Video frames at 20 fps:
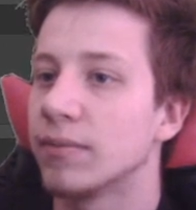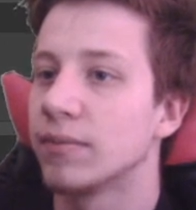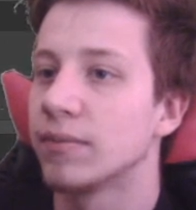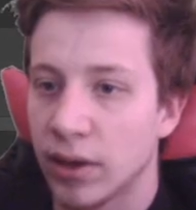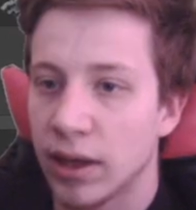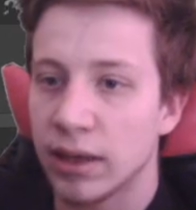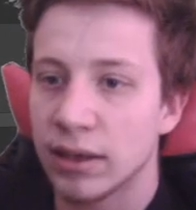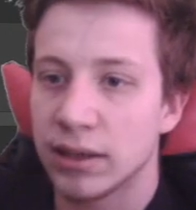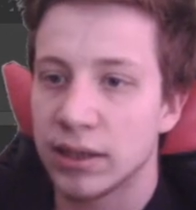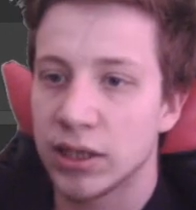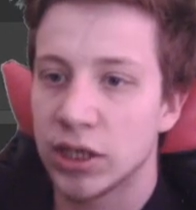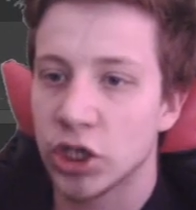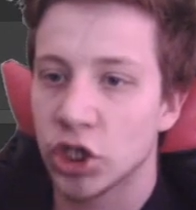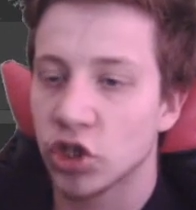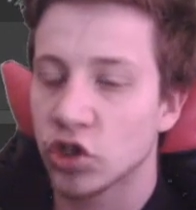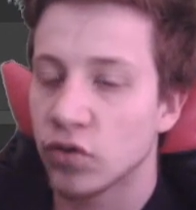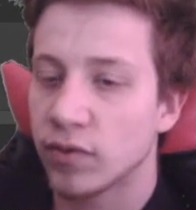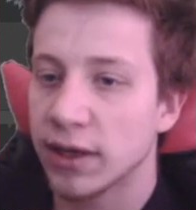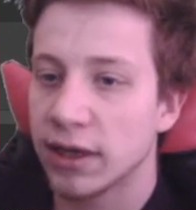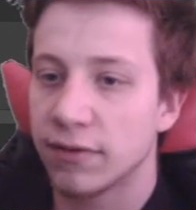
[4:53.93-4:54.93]
Okay,
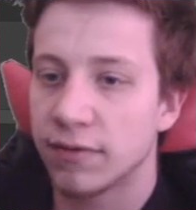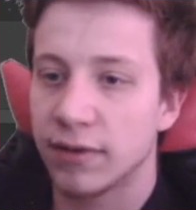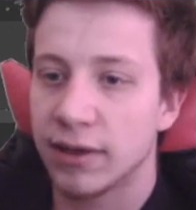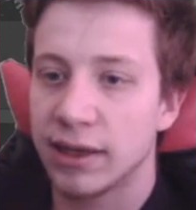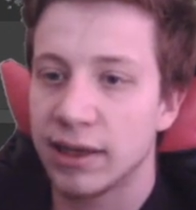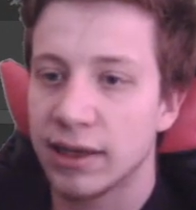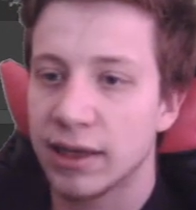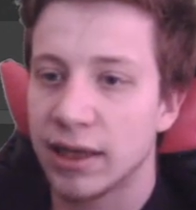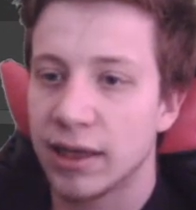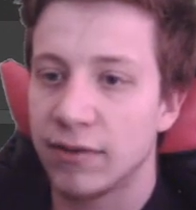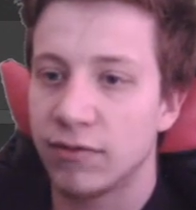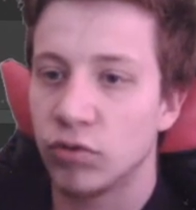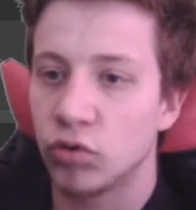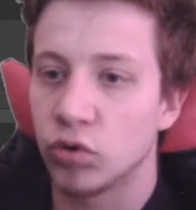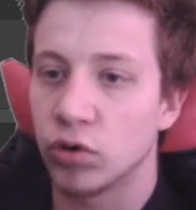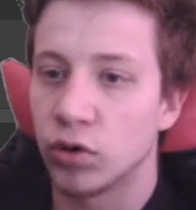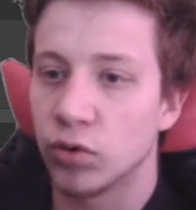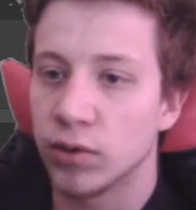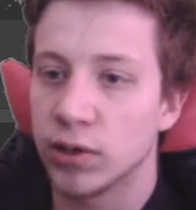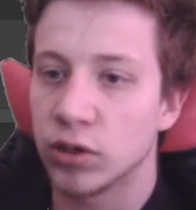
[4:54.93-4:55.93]
just quick thing, if you
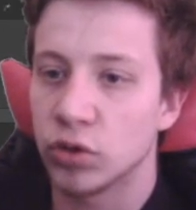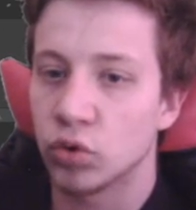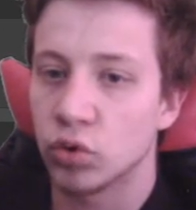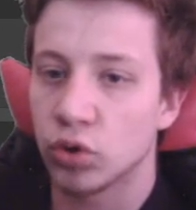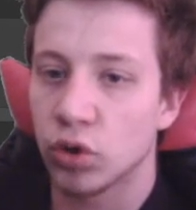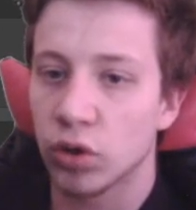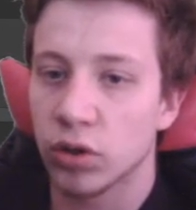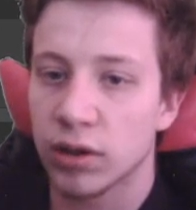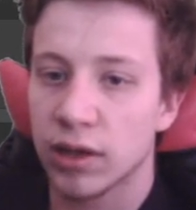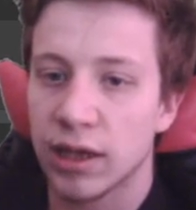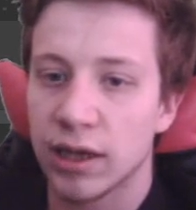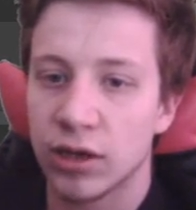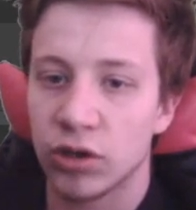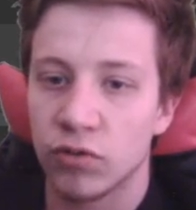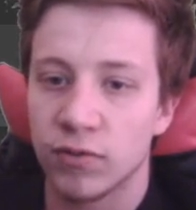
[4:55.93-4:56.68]
go into content,